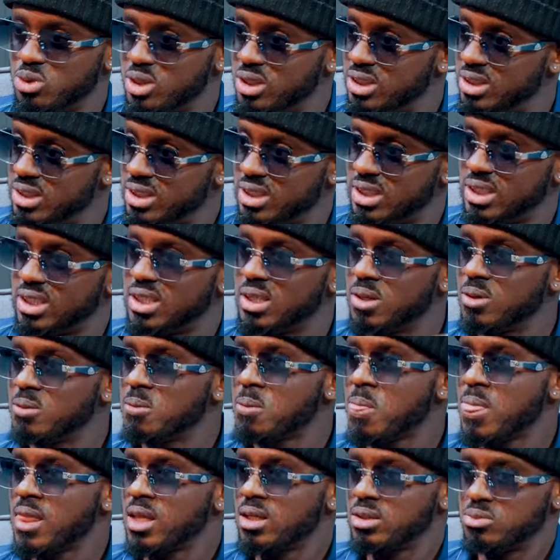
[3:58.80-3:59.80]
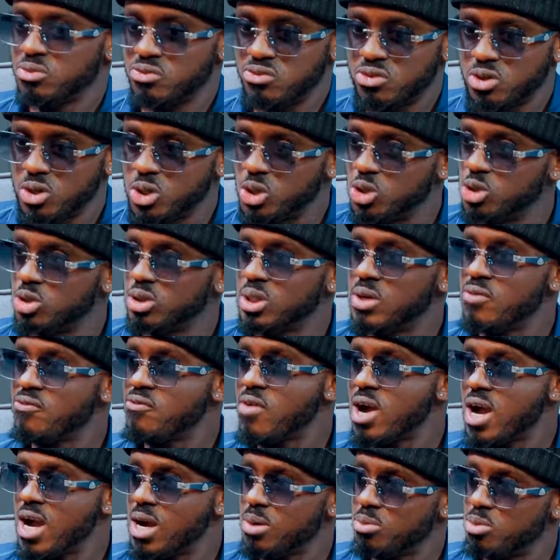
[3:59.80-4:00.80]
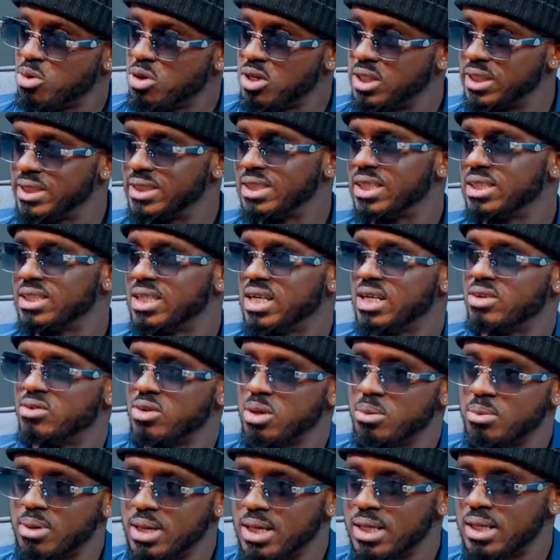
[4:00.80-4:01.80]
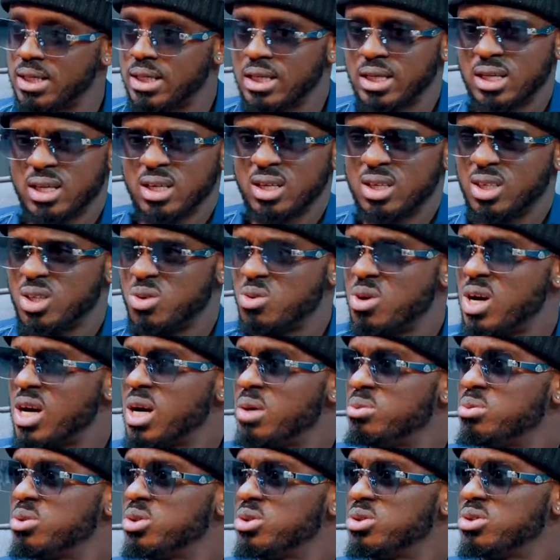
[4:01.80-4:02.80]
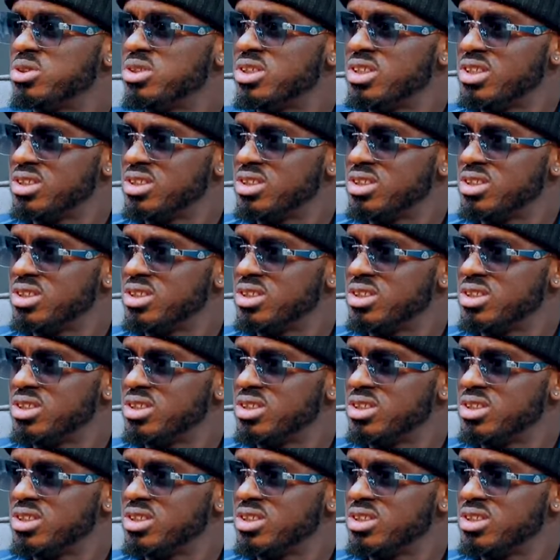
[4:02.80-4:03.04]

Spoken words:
Wheezy, before you know them Fireboy, Set and Rema. What happened to the